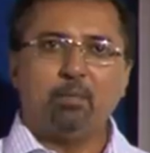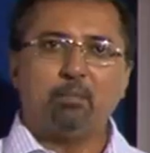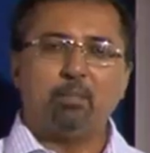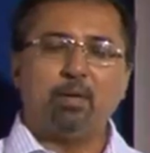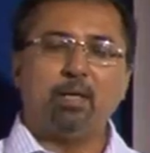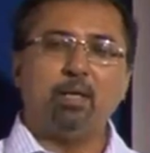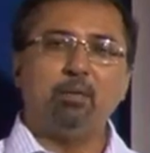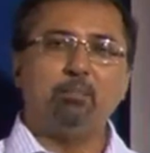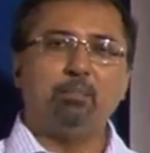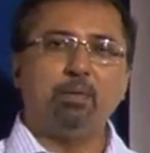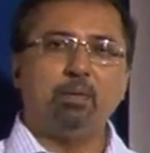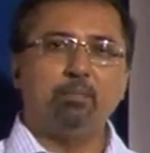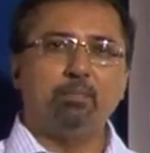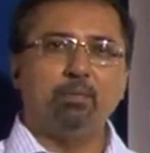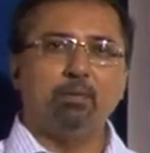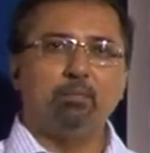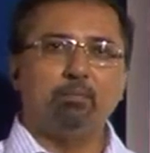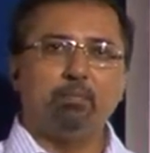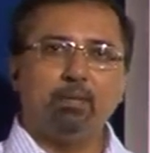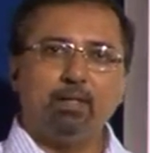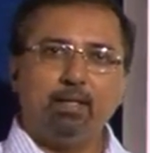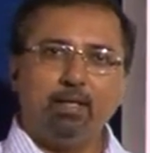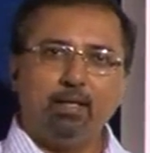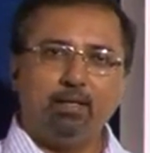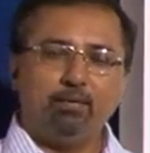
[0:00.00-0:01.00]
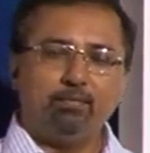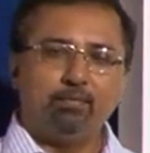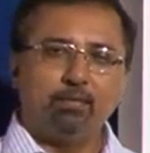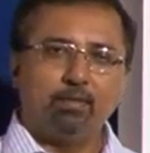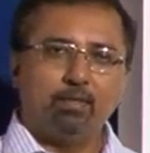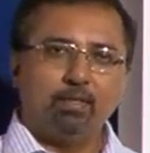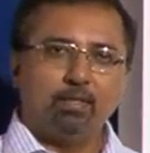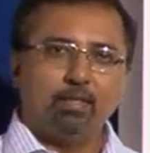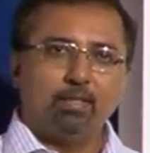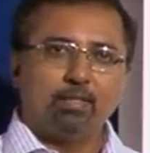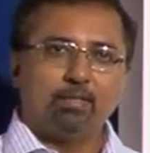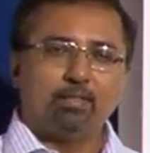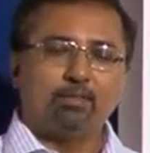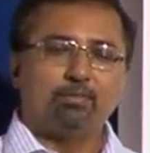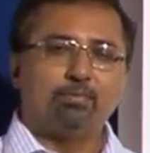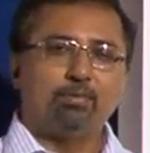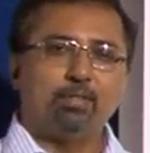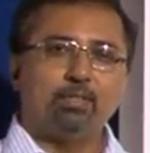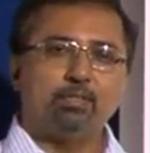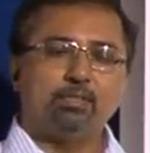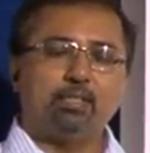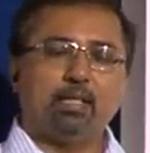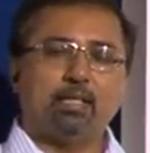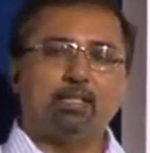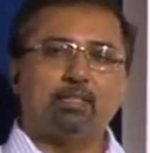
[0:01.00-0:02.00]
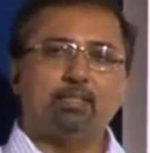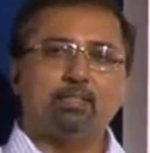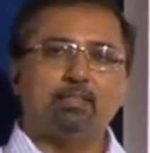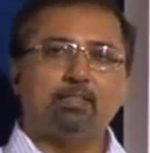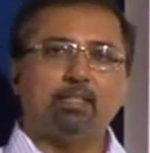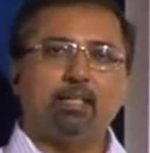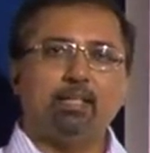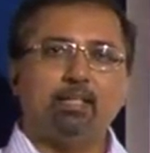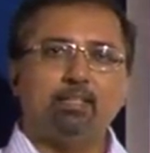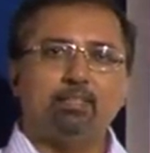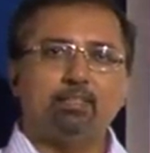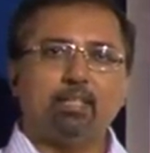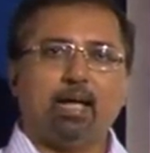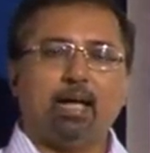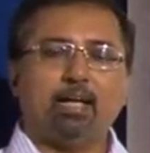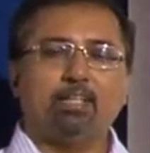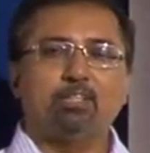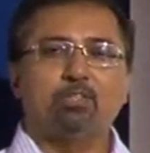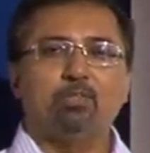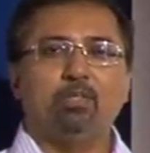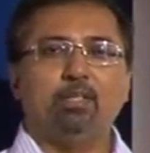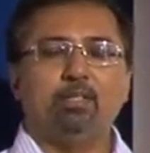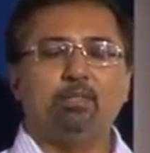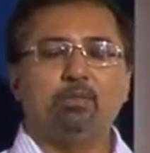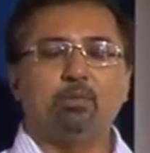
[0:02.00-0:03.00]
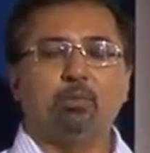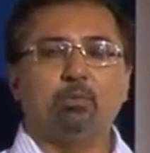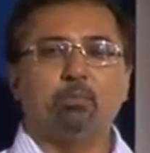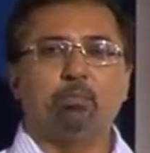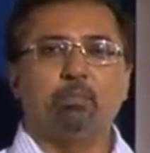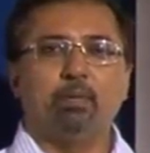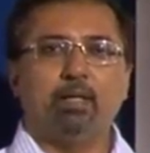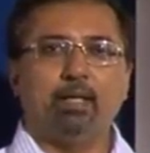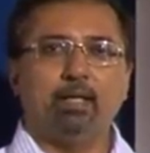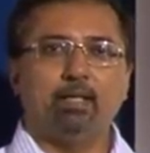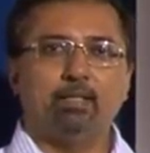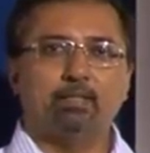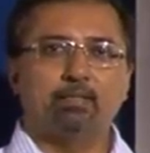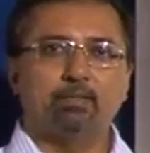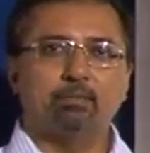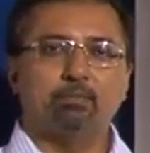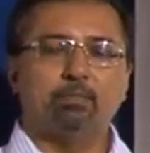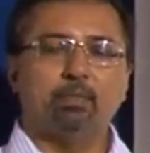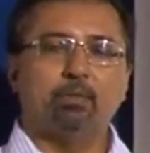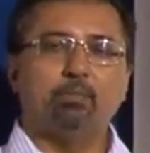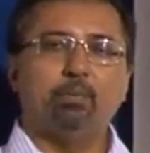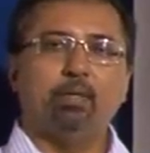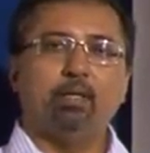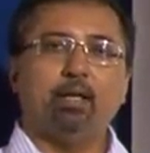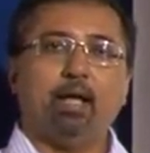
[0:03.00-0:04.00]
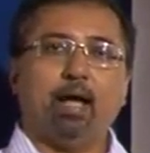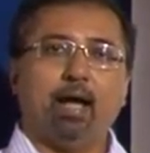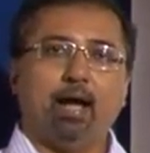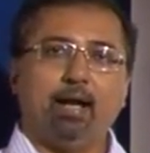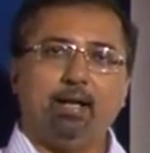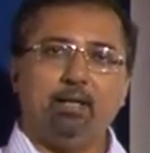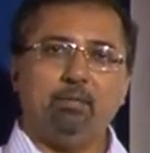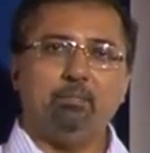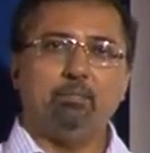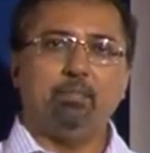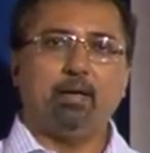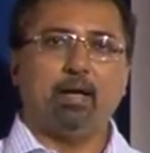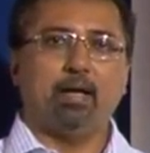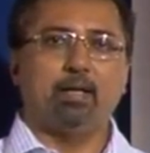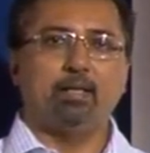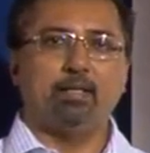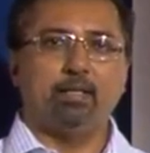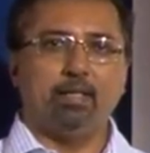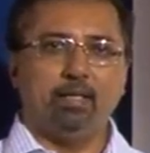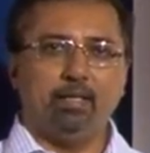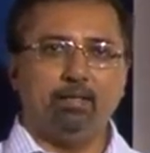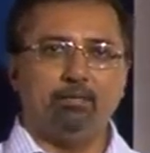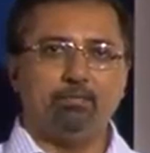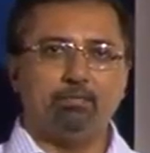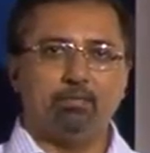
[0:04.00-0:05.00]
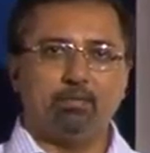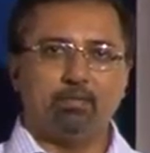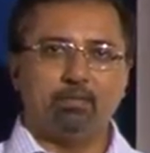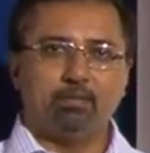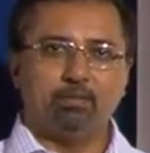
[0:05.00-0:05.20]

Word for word: Many people believe the first exchange actually took place between Adam and Eve.